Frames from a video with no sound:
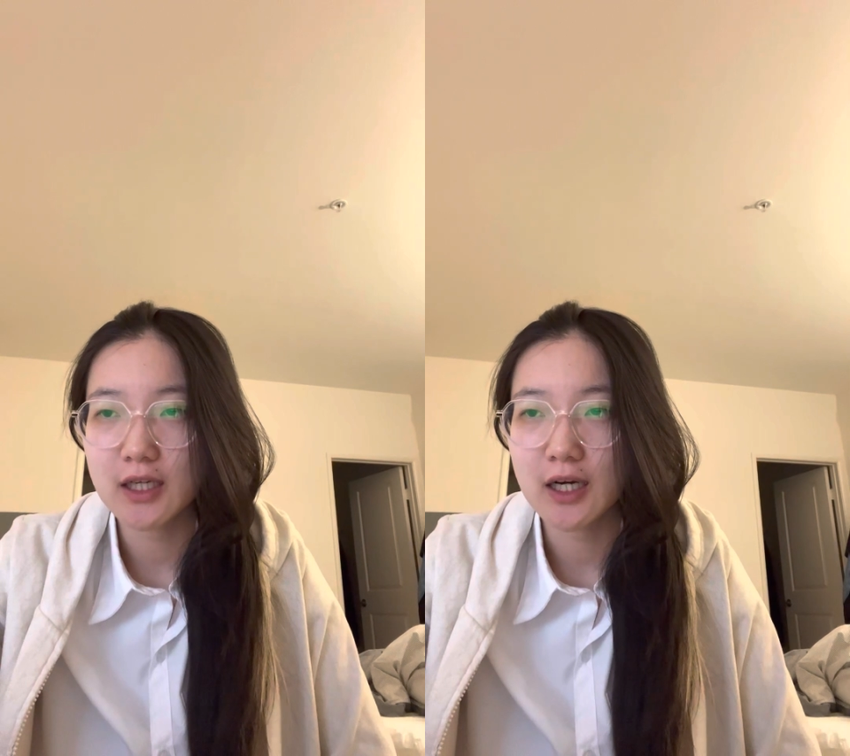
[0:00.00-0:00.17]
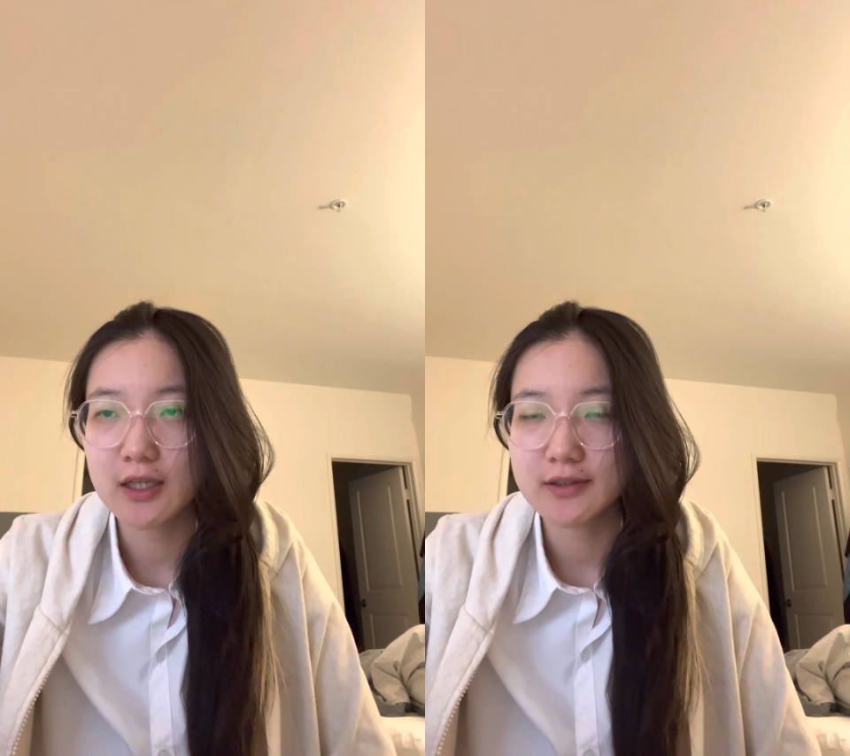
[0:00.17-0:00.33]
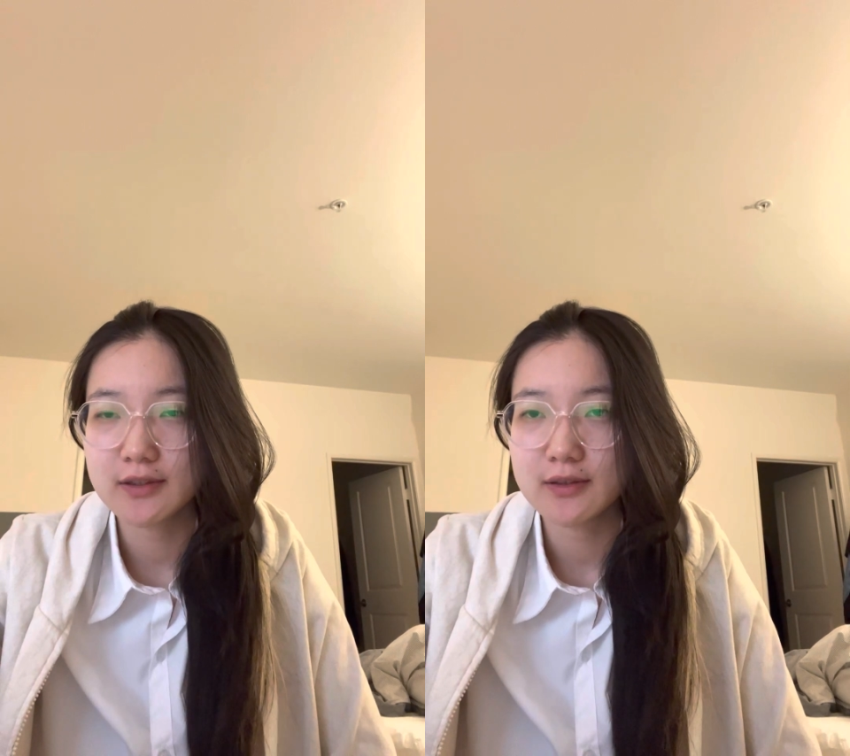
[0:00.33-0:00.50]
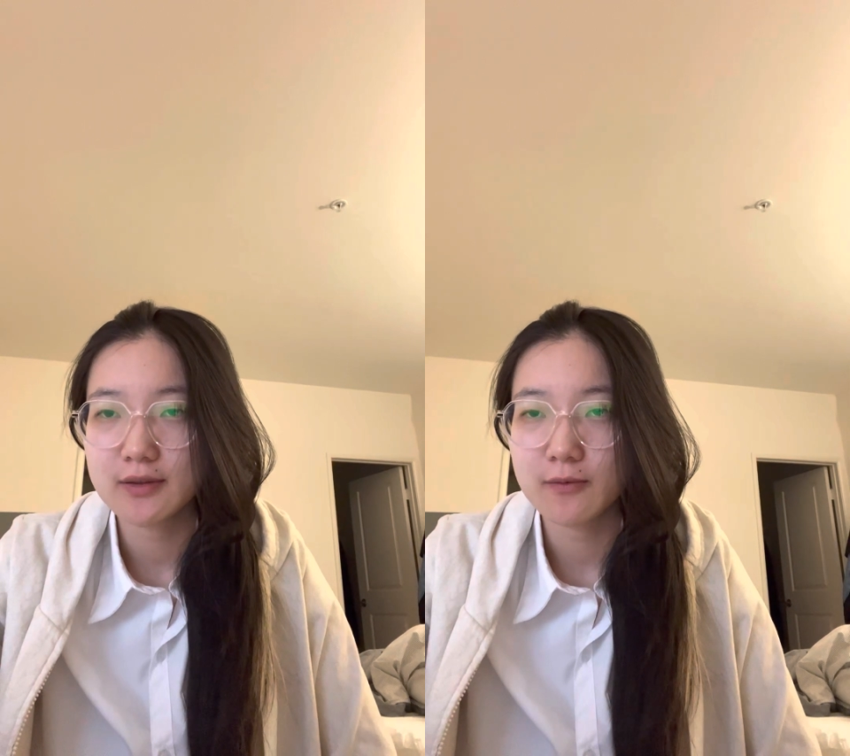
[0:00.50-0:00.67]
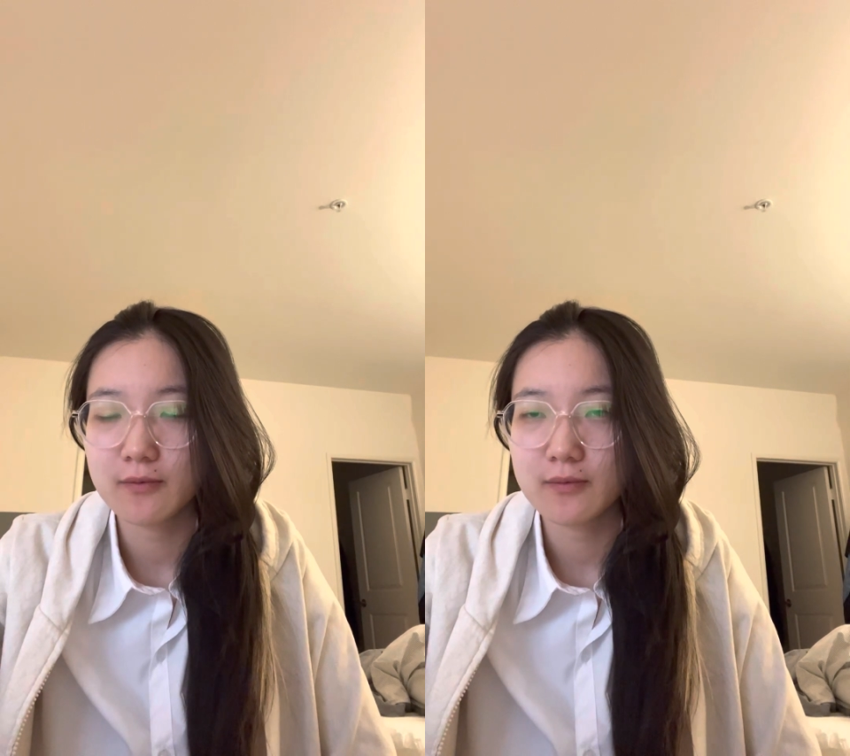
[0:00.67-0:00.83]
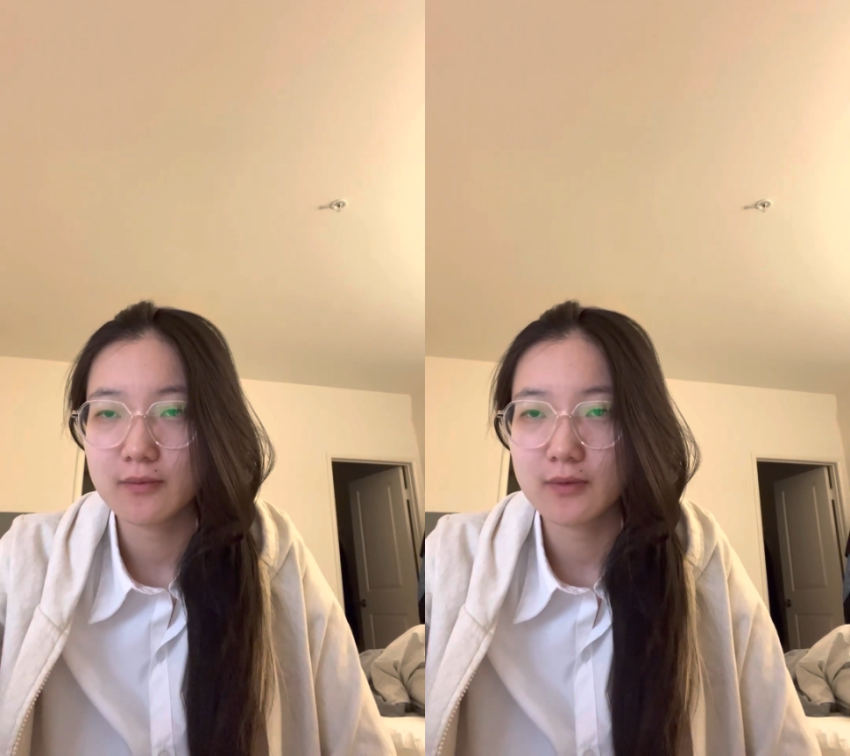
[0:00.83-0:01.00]
are
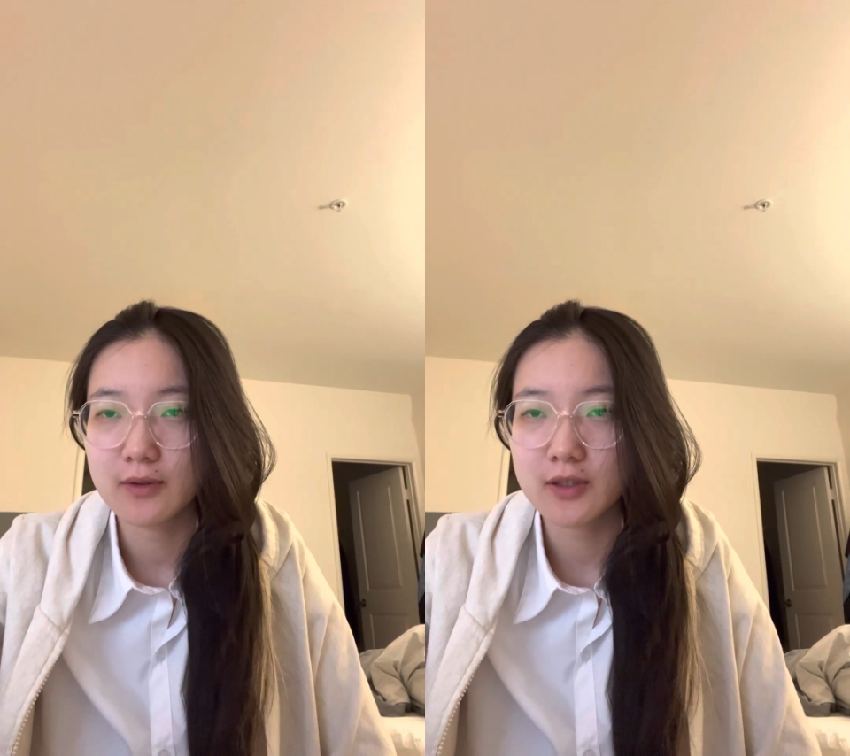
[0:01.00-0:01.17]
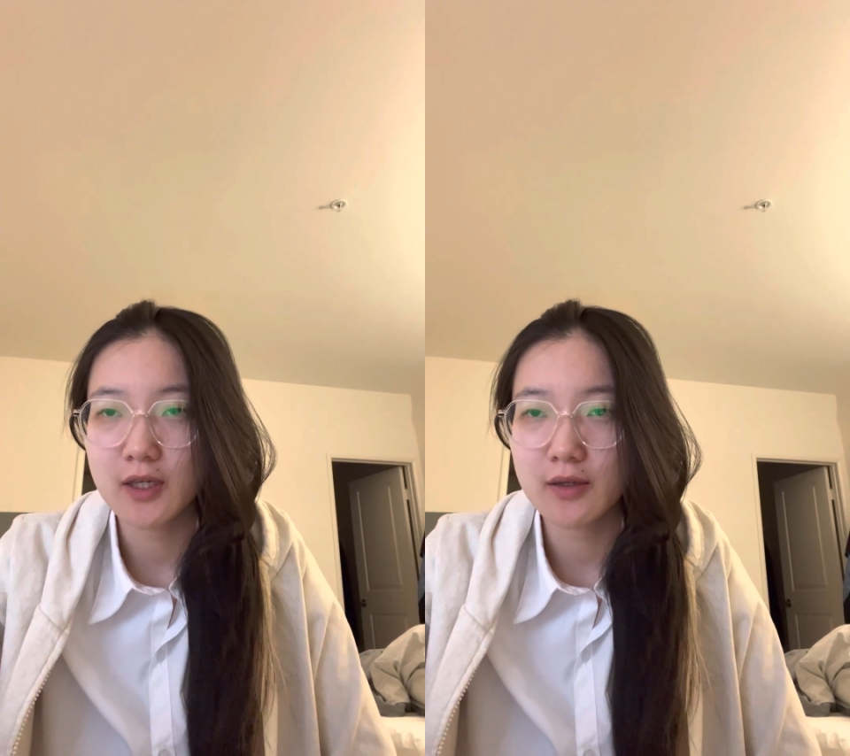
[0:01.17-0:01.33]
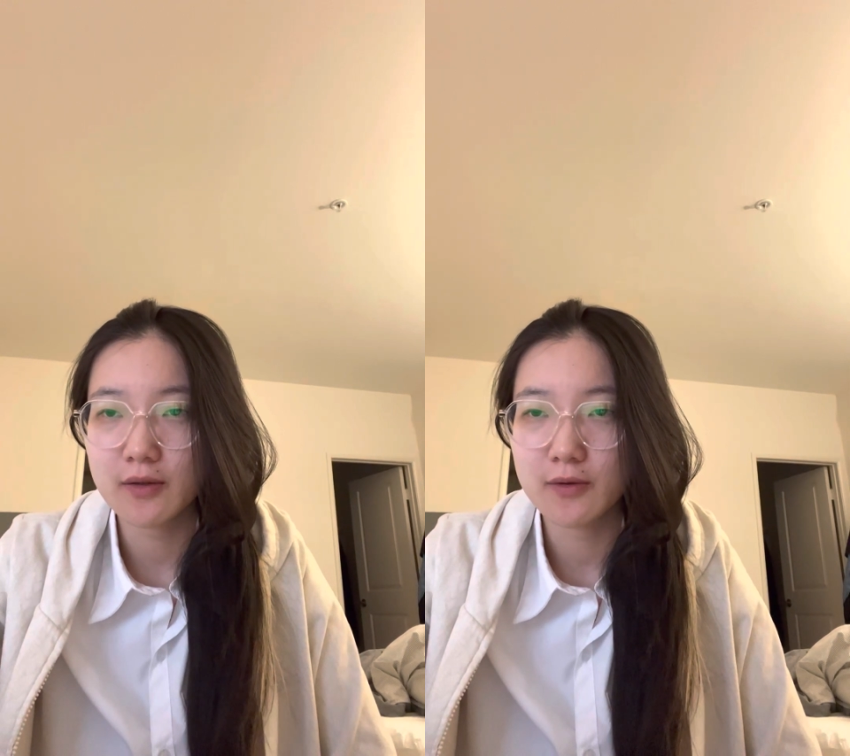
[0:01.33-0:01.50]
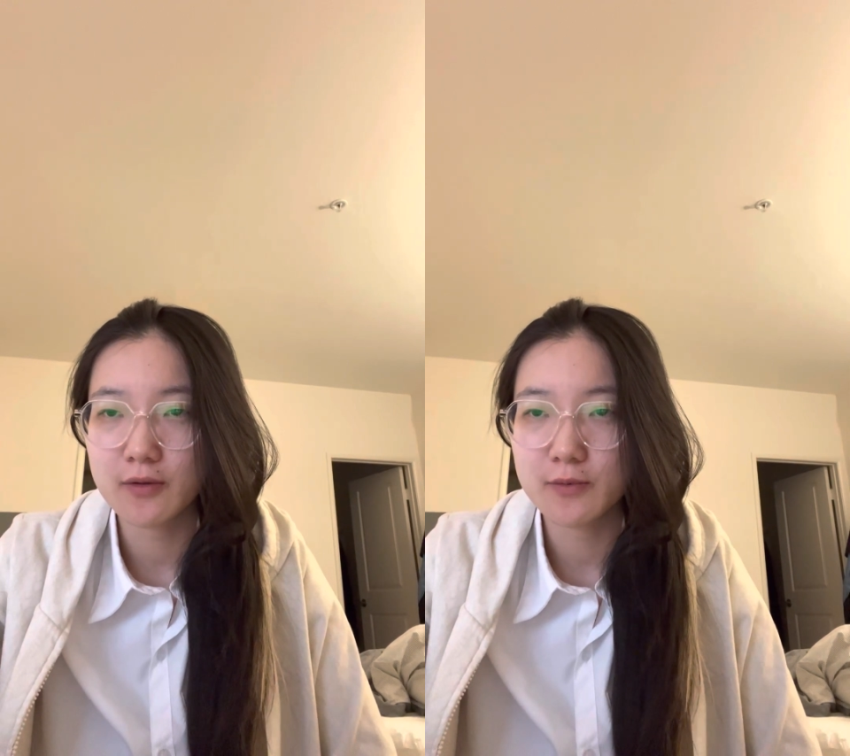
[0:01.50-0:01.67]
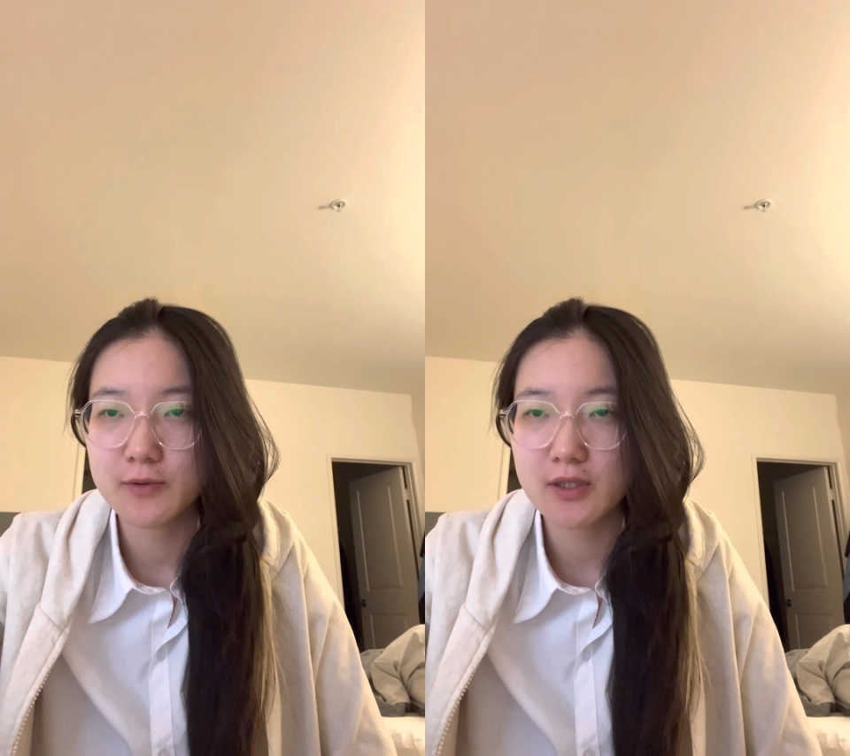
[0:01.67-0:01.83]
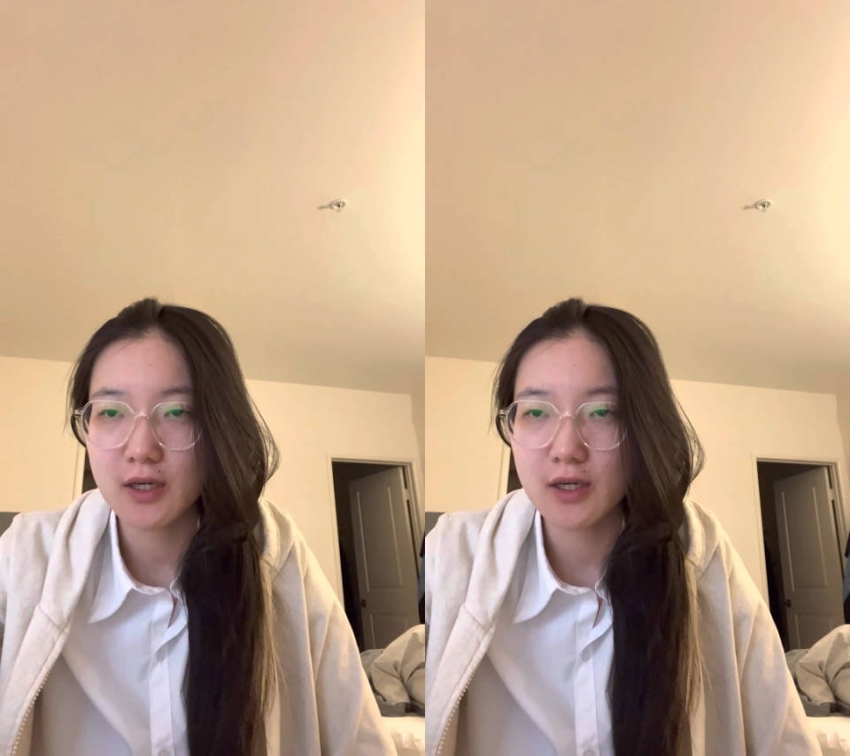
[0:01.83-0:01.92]
10 groups